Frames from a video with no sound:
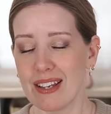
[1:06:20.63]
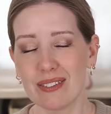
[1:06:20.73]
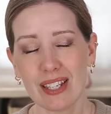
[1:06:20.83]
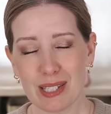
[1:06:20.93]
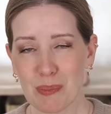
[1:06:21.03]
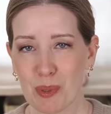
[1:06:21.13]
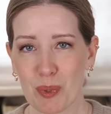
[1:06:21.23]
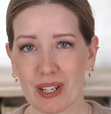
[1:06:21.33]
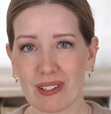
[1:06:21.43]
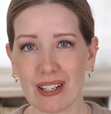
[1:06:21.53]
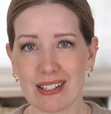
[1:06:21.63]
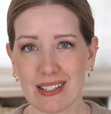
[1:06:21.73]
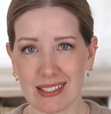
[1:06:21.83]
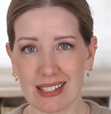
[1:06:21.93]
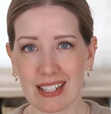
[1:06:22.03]
let's be real, it
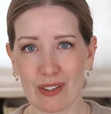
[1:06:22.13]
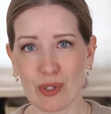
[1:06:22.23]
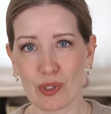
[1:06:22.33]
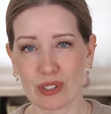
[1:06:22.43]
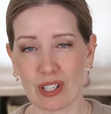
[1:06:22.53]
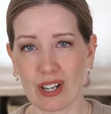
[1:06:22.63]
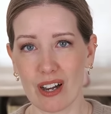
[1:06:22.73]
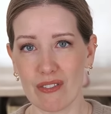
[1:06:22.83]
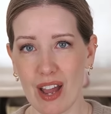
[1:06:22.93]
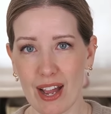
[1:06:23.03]
doesn't give you the look of